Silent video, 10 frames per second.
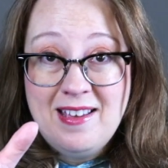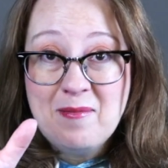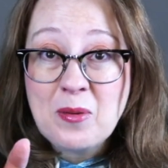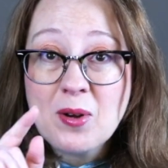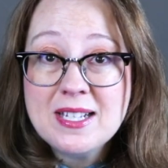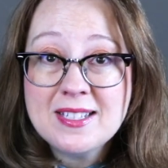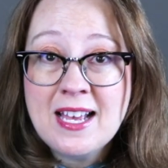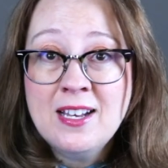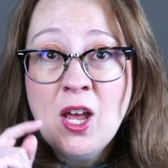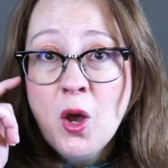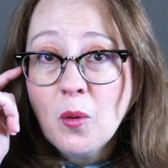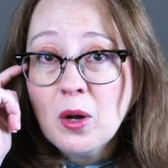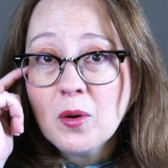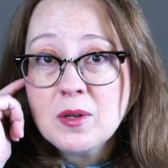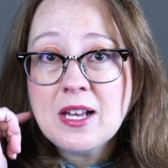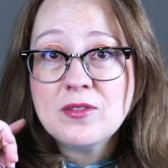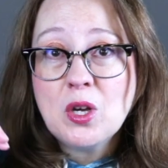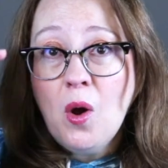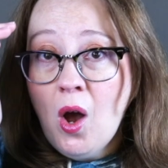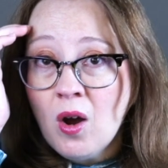remember i said we don't always have to
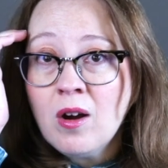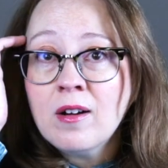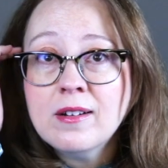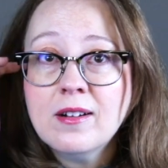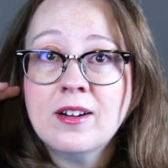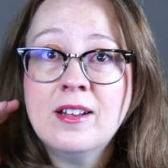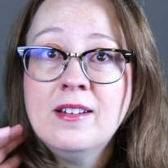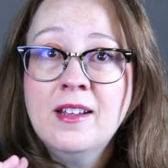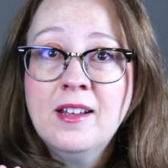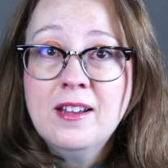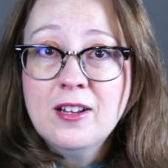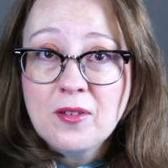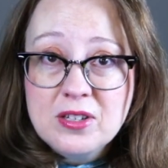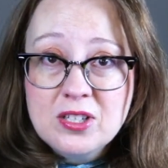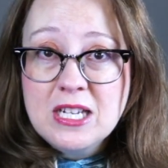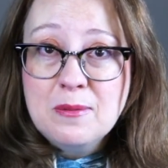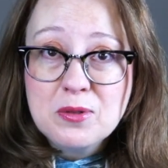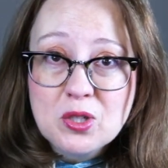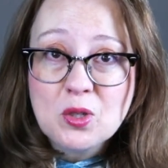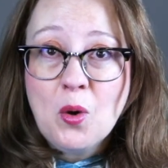go hard on you know, the deep
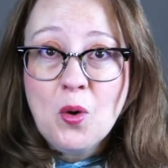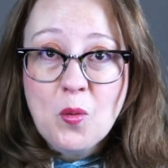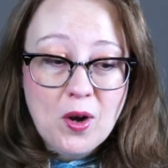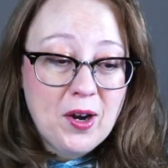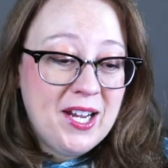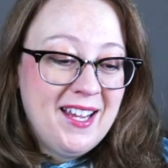soul work.